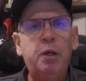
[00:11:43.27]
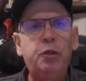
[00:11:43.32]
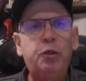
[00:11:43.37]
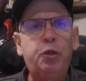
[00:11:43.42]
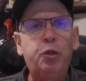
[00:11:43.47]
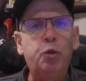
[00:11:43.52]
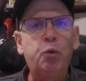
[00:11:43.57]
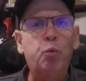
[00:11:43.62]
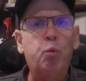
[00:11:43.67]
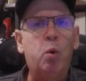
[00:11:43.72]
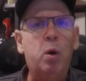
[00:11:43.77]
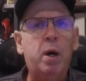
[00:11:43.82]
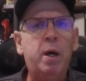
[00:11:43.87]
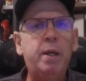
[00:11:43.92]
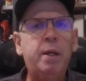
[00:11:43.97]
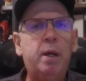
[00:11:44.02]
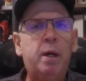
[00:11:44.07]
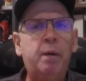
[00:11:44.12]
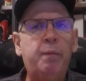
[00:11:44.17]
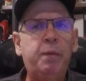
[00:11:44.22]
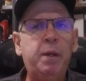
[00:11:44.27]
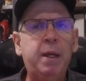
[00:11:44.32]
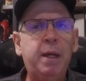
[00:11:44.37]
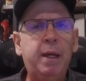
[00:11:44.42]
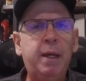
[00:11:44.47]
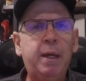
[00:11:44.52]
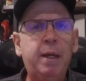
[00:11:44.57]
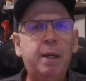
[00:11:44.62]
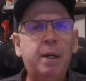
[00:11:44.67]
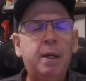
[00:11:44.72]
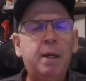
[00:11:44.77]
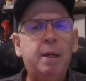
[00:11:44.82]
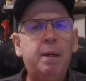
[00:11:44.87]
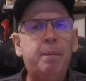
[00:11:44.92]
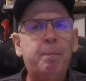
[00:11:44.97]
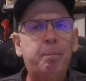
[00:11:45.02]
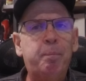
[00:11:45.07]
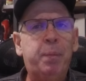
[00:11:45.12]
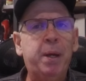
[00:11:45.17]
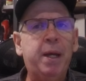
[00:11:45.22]
to one of the
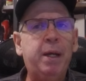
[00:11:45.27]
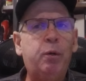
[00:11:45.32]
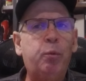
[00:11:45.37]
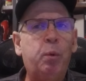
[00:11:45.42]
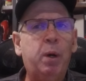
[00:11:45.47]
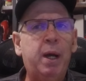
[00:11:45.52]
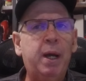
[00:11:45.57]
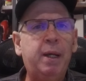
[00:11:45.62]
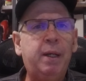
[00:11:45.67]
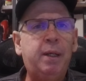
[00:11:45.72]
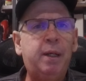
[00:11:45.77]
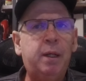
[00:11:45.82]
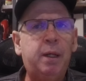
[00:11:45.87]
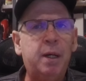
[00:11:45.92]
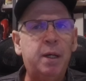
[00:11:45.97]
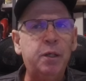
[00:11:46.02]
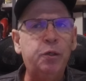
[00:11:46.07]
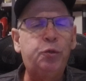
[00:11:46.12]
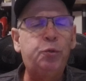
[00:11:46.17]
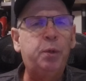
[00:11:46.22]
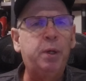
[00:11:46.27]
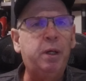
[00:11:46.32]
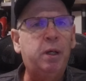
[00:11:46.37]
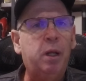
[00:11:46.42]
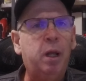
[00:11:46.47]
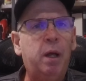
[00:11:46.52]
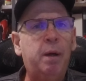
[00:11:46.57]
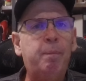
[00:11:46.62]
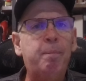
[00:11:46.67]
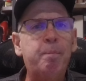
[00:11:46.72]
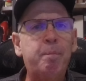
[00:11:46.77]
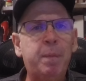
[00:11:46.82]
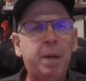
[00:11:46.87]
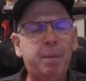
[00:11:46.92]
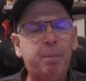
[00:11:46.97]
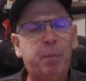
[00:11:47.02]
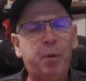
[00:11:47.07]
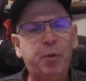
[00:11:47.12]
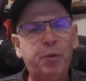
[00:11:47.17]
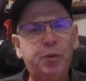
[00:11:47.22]
Big Red Country Club
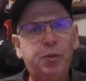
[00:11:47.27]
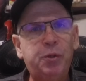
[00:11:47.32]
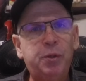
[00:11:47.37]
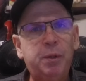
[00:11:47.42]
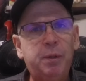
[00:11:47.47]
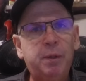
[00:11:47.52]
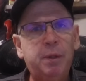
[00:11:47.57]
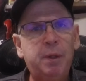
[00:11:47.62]
members.